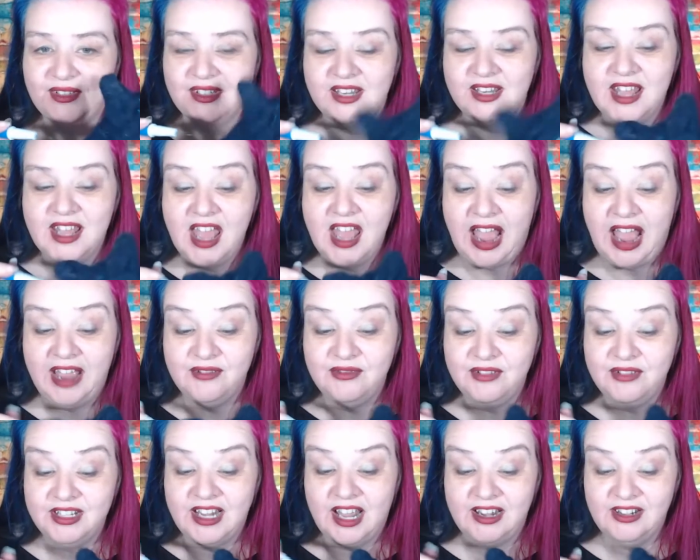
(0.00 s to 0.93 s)
And I
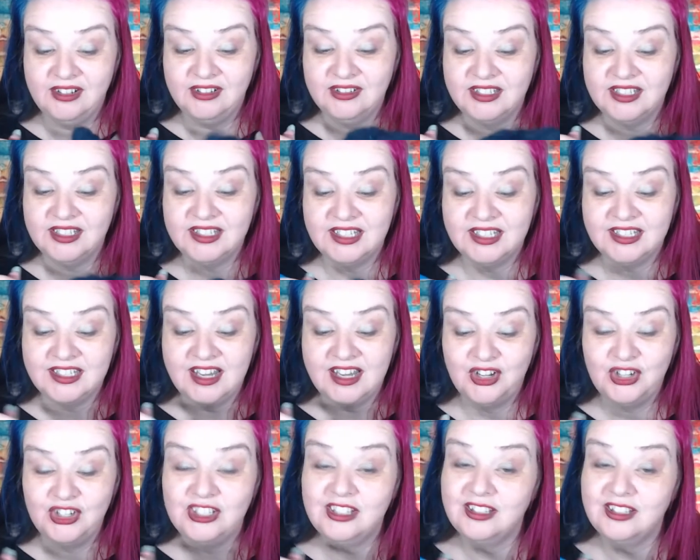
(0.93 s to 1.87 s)
read, I looked at this and
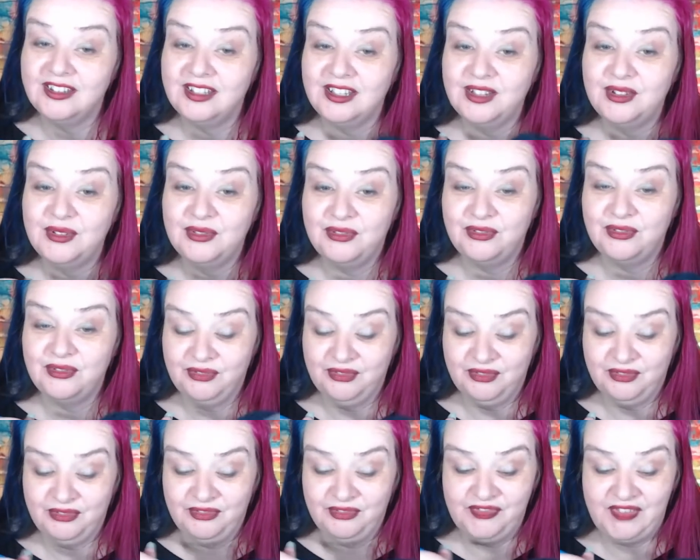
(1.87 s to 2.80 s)
I couldn't think of
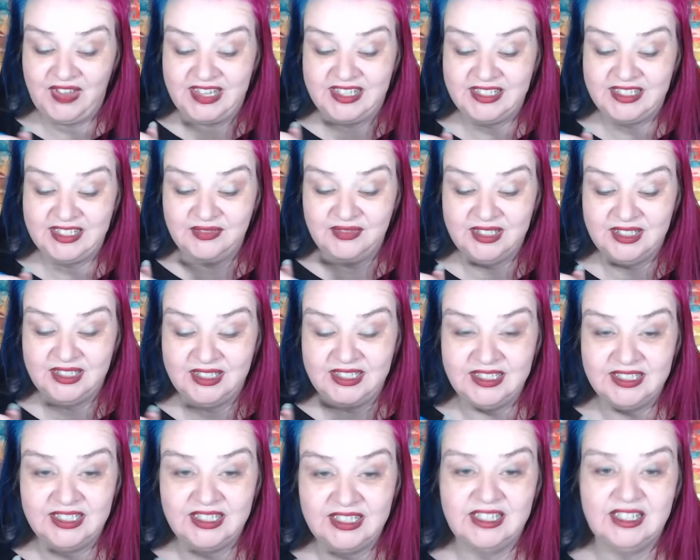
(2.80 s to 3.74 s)

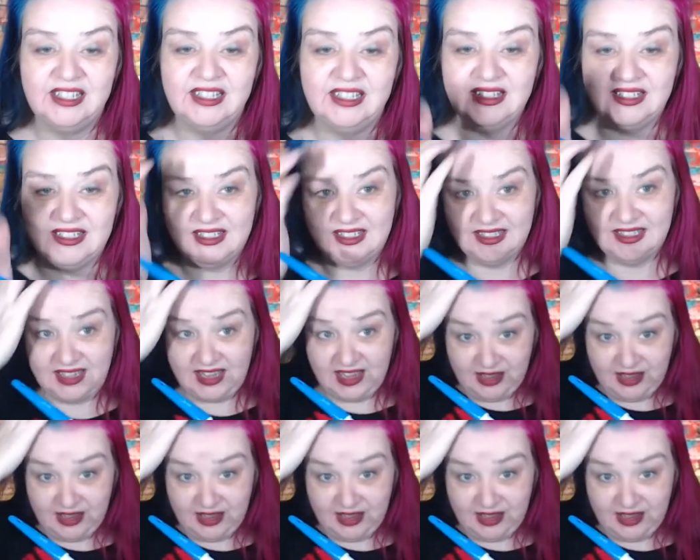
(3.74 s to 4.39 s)
festivities in it.